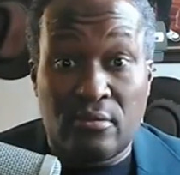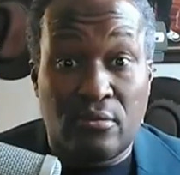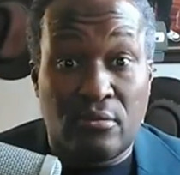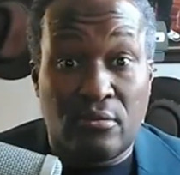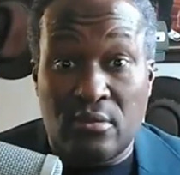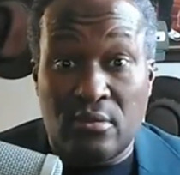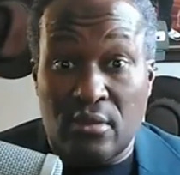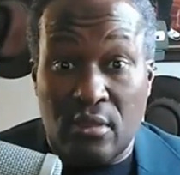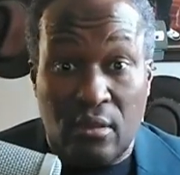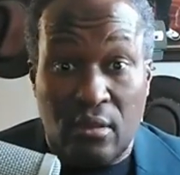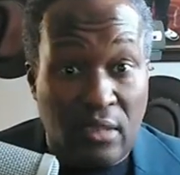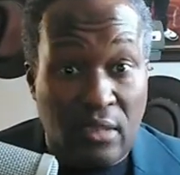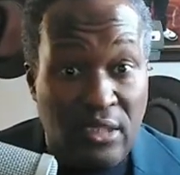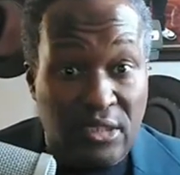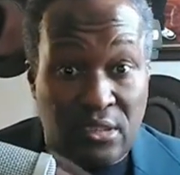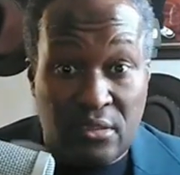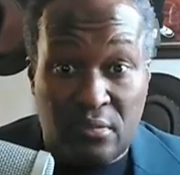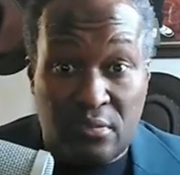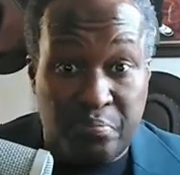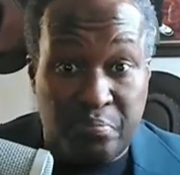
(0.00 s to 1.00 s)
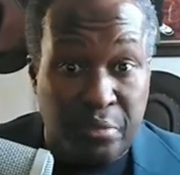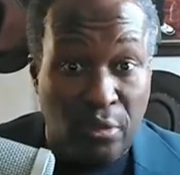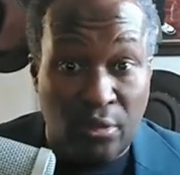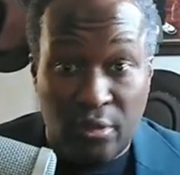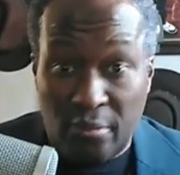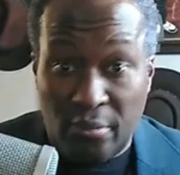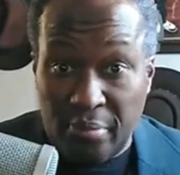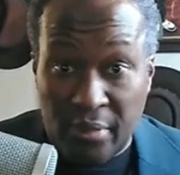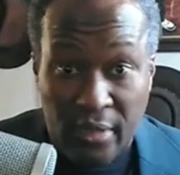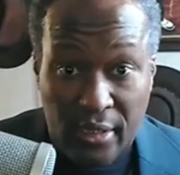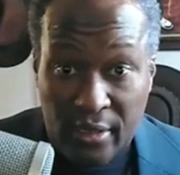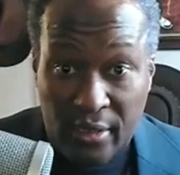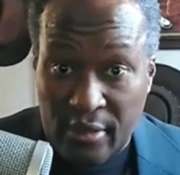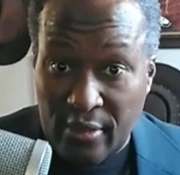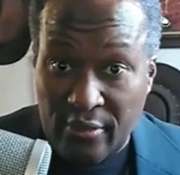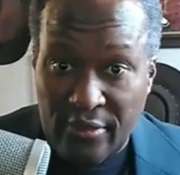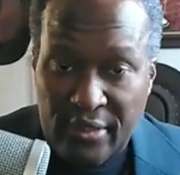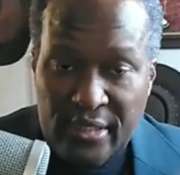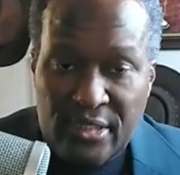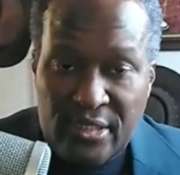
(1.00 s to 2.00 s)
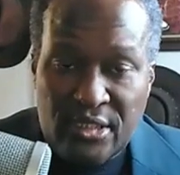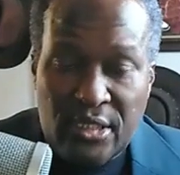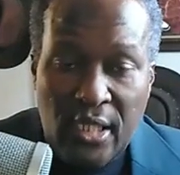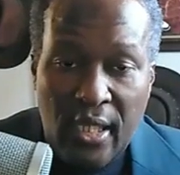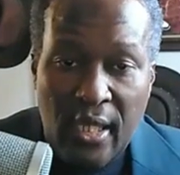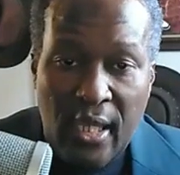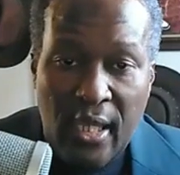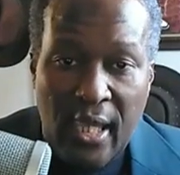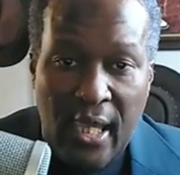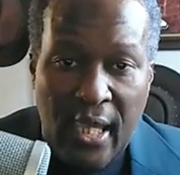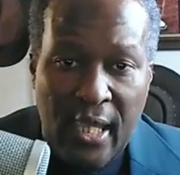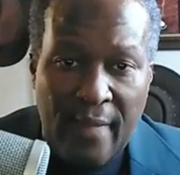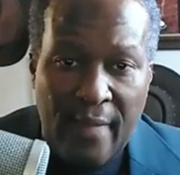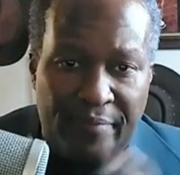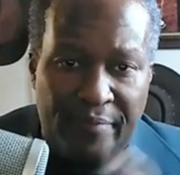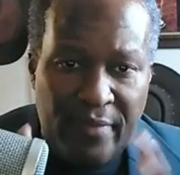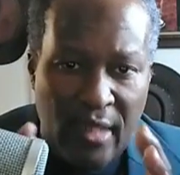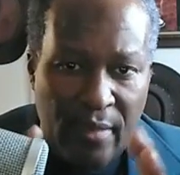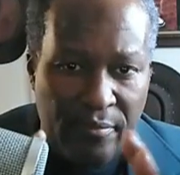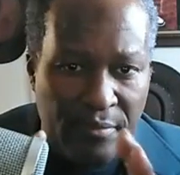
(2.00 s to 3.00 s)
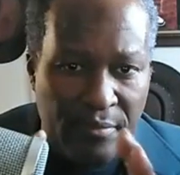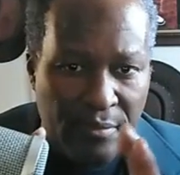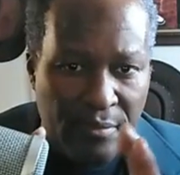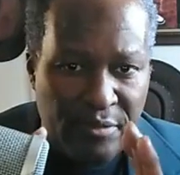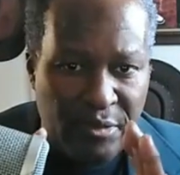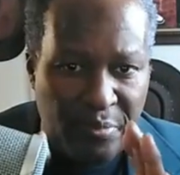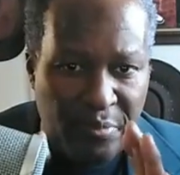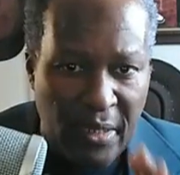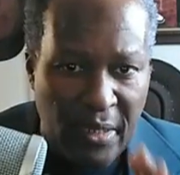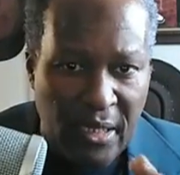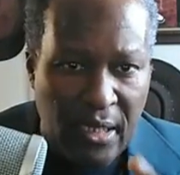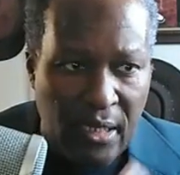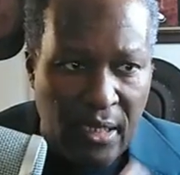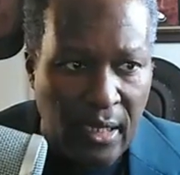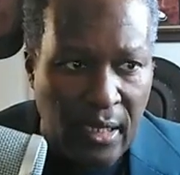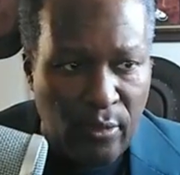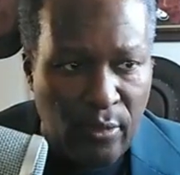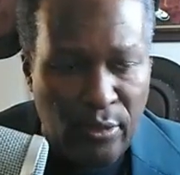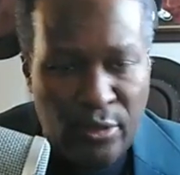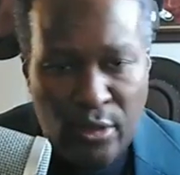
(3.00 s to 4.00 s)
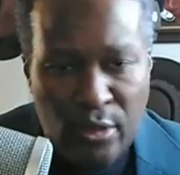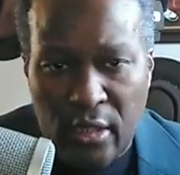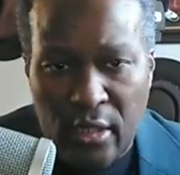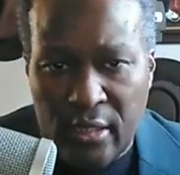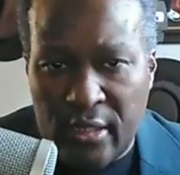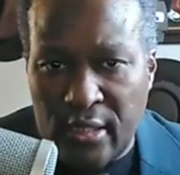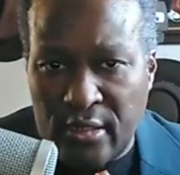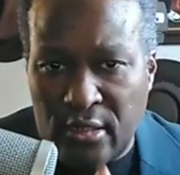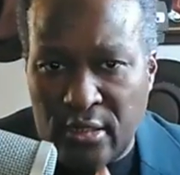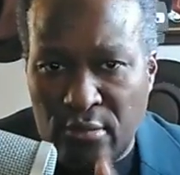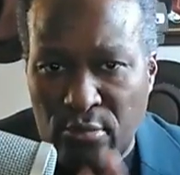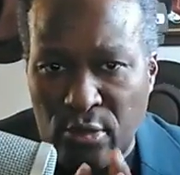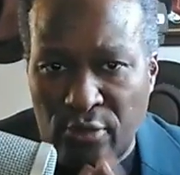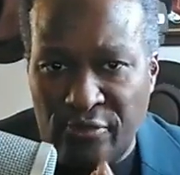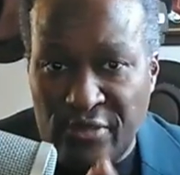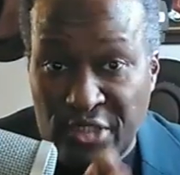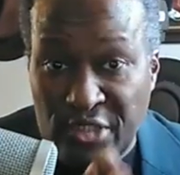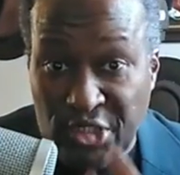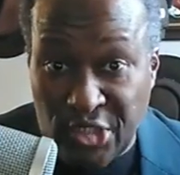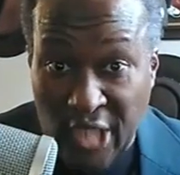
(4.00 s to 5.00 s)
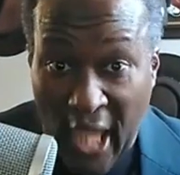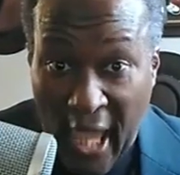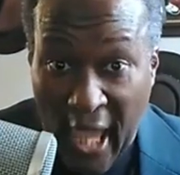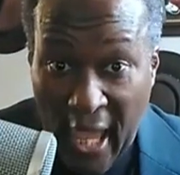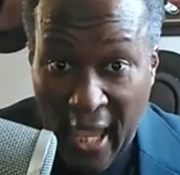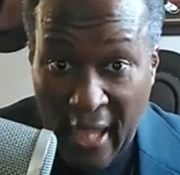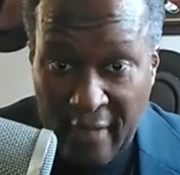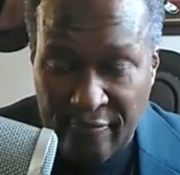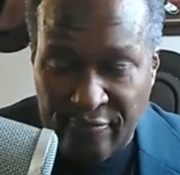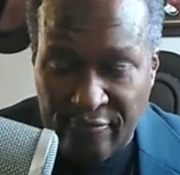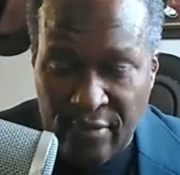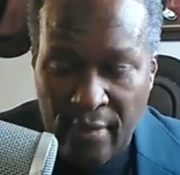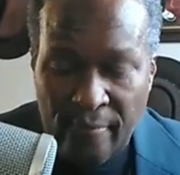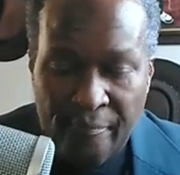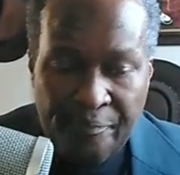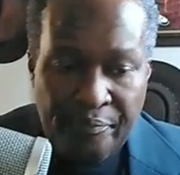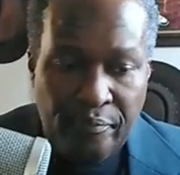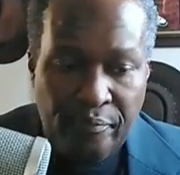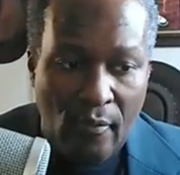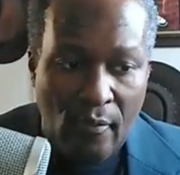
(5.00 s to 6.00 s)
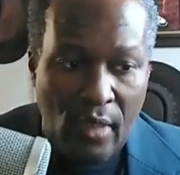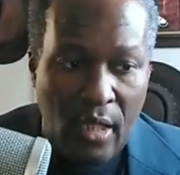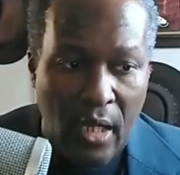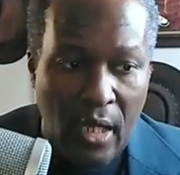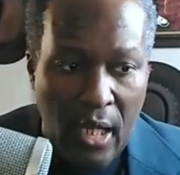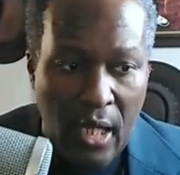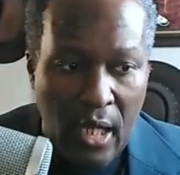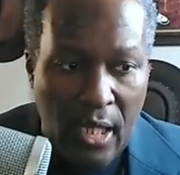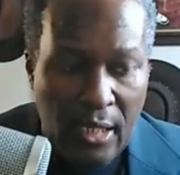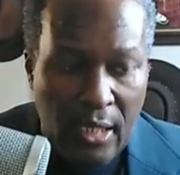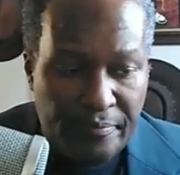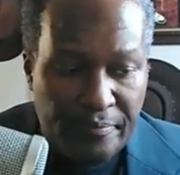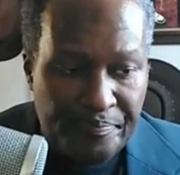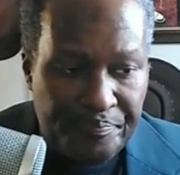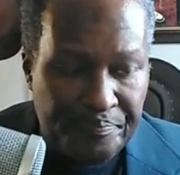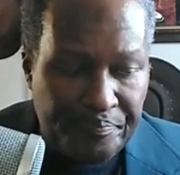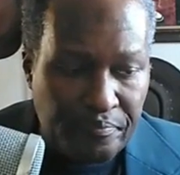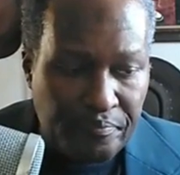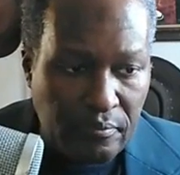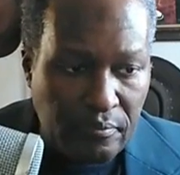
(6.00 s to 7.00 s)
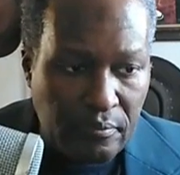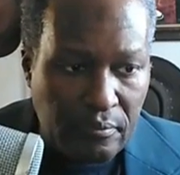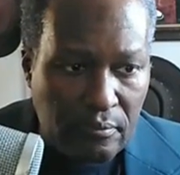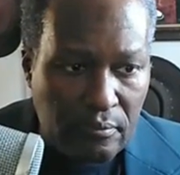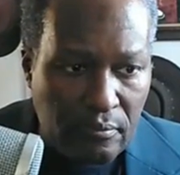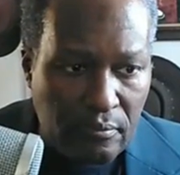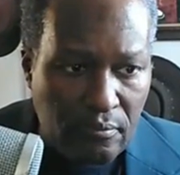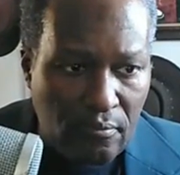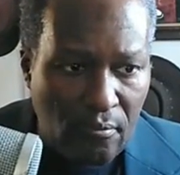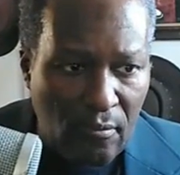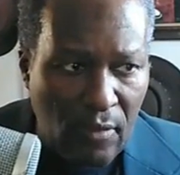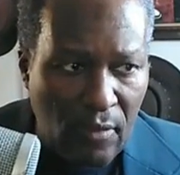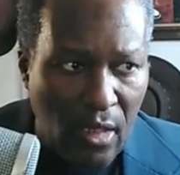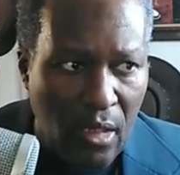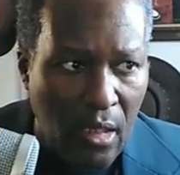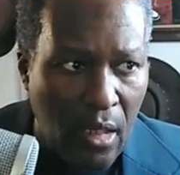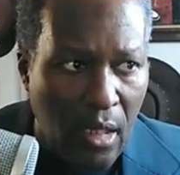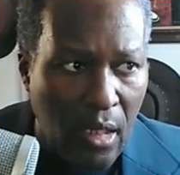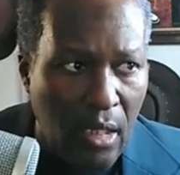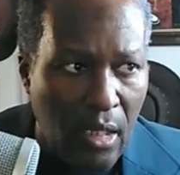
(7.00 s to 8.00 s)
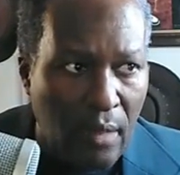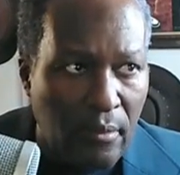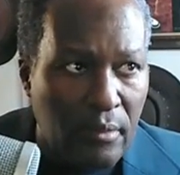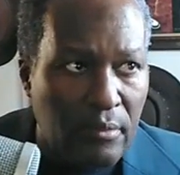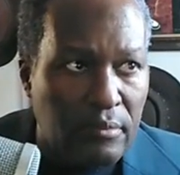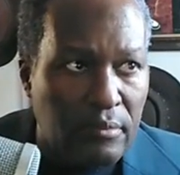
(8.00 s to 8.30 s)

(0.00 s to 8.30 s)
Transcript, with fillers: you know, let's pull the plug on this. And I'm I'm, speaking like when you look at the movie Shaft. Um, uh,